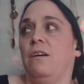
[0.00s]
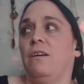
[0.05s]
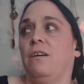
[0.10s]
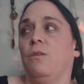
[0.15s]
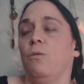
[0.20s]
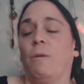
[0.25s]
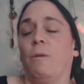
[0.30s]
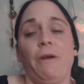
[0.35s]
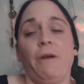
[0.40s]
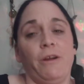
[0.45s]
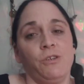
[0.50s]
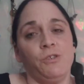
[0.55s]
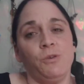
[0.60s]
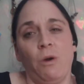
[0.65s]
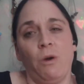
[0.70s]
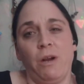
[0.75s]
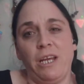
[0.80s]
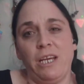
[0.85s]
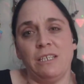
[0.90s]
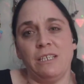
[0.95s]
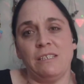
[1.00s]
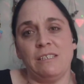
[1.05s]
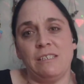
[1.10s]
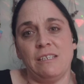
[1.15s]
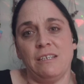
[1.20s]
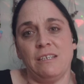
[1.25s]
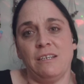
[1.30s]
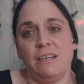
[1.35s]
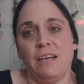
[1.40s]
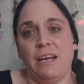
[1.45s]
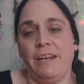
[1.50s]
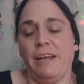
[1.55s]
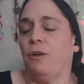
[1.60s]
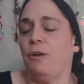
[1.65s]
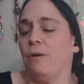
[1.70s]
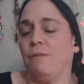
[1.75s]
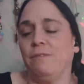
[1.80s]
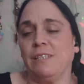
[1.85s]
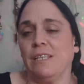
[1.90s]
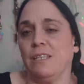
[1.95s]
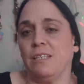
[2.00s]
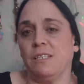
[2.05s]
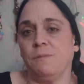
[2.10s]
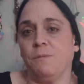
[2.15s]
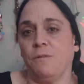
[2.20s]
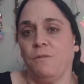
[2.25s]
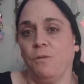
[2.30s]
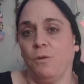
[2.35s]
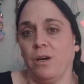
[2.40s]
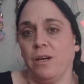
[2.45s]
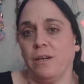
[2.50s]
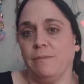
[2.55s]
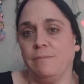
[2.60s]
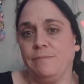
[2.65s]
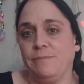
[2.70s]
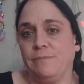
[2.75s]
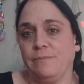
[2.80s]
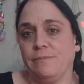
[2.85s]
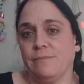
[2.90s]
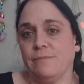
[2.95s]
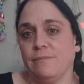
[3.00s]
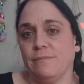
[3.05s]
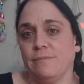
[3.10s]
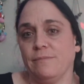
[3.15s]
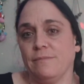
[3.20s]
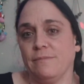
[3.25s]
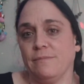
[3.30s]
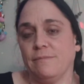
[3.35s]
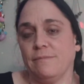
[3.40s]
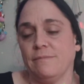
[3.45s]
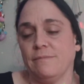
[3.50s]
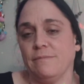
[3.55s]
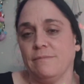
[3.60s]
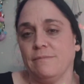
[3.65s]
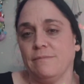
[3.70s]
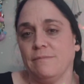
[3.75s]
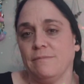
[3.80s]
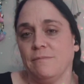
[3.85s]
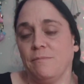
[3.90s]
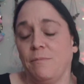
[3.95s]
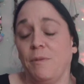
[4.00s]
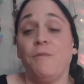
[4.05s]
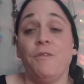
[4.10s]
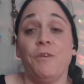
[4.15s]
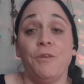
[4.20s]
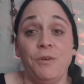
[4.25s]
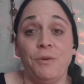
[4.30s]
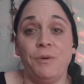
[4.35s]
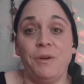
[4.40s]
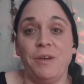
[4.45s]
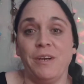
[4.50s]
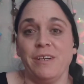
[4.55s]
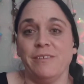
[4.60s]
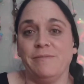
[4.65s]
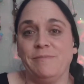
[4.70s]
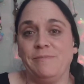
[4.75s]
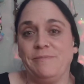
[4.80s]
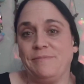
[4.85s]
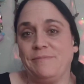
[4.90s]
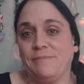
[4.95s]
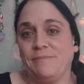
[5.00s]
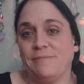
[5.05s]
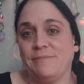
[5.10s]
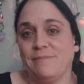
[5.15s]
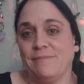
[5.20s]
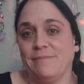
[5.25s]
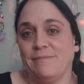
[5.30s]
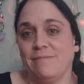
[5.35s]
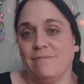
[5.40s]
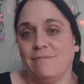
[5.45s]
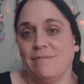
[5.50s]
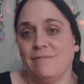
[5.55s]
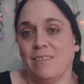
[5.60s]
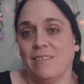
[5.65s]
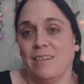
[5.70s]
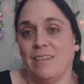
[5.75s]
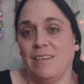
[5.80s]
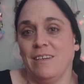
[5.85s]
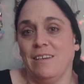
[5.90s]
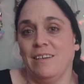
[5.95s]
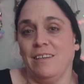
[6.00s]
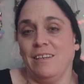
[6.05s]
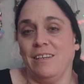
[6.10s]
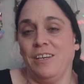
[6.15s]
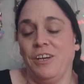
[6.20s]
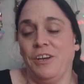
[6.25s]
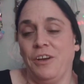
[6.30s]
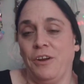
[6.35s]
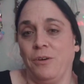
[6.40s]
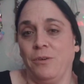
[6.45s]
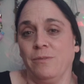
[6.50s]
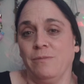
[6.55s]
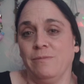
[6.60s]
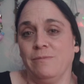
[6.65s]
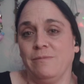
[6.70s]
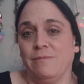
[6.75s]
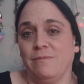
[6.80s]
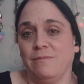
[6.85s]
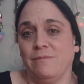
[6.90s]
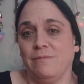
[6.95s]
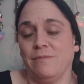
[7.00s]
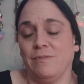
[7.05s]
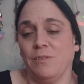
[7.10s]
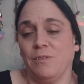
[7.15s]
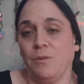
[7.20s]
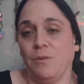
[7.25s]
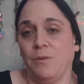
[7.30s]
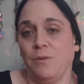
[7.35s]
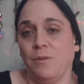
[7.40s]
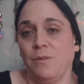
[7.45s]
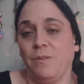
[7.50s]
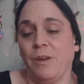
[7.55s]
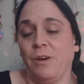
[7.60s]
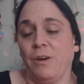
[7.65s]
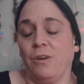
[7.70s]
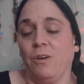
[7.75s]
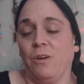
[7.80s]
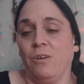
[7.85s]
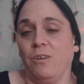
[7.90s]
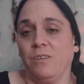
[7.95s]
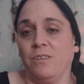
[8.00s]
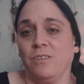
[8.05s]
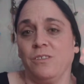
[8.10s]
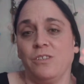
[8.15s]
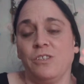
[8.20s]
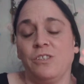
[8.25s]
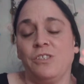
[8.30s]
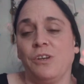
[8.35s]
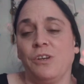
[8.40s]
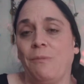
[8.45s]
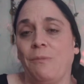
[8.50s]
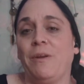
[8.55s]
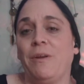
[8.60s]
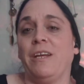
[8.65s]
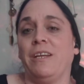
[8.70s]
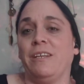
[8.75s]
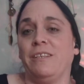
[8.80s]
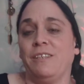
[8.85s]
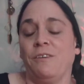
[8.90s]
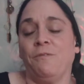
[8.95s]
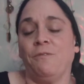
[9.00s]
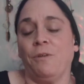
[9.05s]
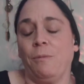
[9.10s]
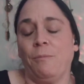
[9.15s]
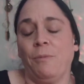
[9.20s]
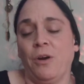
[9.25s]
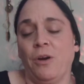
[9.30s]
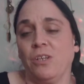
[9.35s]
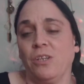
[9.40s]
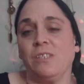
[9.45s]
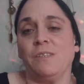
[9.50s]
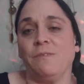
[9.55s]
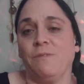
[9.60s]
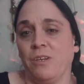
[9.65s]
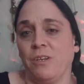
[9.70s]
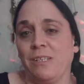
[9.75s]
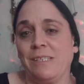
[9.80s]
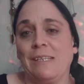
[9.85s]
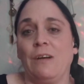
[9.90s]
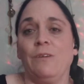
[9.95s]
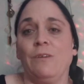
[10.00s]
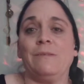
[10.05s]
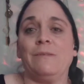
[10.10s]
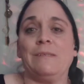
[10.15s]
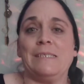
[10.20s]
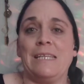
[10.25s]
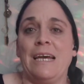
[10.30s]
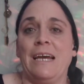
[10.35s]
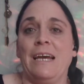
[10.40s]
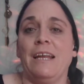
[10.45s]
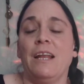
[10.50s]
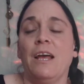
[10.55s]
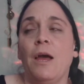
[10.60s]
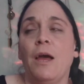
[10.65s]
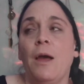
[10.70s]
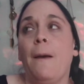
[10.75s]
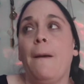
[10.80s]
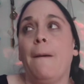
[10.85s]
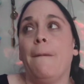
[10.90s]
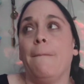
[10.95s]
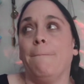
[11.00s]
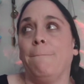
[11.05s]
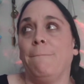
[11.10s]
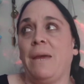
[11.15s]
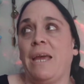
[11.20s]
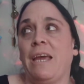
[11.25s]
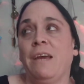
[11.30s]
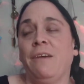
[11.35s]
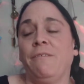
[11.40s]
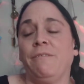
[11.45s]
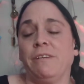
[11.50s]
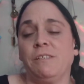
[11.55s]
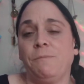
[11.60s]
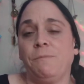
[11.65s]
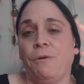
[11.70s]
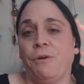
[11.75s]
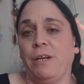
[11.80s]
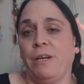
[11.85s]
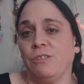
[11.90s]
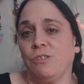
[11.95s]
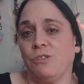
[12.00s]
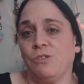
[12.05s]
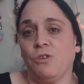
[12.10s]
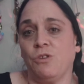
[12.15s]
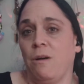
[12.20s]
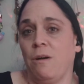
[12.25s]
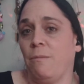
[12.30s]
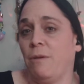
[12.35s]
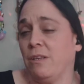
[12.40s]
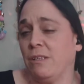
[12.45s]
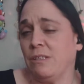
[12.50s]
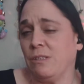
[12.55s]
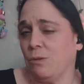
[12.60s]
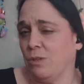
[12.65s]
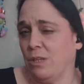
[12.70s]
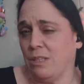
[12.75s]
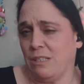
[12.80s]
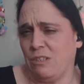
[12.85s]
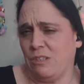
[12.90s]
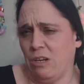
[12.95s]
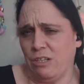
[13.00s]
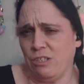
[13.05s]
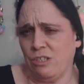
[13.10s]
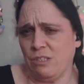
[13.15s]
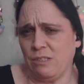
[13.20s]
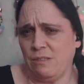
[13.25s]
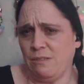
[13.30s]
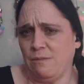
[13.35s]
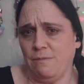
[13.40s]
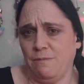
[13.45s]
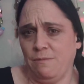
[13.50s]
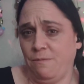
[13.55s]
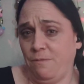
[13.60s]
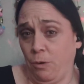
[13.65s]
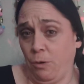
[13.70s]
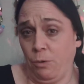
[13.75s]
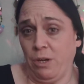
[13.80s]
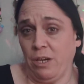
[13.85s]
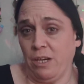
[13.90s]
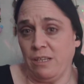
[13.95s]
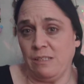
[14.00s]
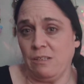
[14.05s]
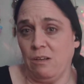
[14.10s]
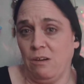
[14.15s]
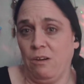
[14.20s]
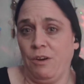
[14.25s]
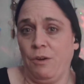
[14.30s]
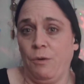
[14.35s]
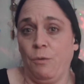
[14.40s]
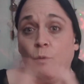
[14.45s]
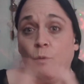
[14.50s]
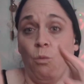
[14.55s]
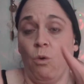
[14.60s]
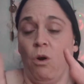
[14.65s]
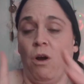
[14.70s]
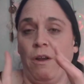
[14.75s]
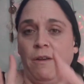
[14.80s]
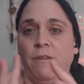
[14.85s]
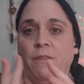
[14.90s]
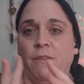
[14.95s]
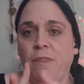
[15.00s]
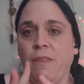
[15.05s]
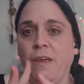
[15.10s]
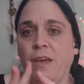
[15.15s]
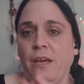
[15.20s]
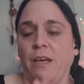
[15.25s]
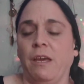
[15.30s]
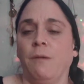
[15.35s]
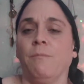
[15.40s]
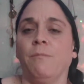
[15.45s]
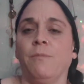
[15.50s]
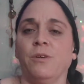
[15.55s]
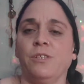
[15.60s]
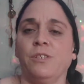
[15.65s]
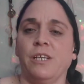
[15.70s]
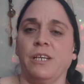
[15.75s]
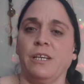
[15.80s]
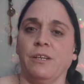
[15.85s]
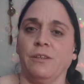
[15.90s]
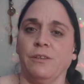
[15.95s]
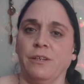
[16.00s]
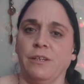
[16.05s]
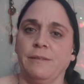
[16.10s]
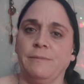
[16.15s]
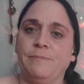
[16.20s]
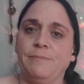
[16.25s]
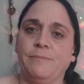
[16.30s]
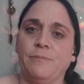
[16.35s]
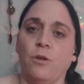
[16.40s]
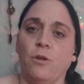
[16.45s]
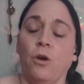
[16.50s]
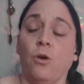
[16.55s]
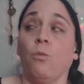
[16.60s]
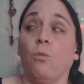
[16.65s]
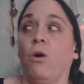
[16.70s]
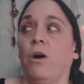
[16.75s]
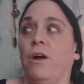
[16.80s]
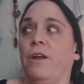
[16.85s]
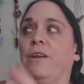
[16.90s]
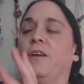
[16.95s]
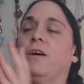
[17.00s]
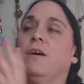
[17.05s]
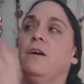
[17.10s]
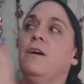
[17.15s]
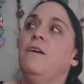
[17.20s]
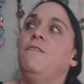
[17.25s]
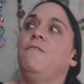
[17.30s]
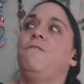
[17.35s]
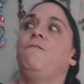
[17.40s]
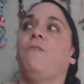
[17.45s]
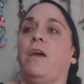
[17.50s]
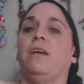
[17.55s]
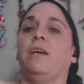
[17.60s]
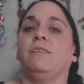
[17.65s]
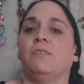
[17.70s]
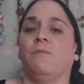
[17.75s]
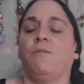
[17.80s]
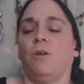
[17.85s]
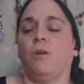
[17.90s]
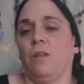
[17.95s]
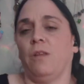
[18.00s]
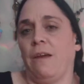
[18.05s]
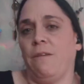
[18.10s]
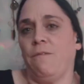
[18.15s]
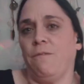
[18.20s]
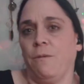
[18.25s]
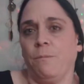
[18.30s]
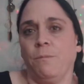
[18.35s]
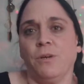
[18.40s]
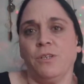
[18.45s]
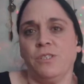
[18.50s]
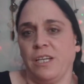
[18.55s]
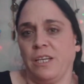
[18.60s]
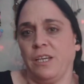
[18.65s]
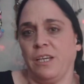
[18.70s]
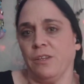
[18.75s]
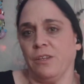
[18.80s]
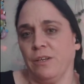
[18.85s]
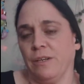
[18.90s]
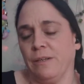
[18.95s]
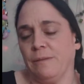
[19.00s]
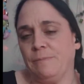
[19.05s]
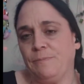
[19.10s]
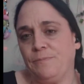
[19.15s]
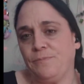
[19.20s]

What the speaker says: 20s? And I know I've said this before, but if you're new here, you know, there are so many different parts of ourselves that may have experienced trauma. So let's not just focus on one thing in particular or one phase of our life in particular.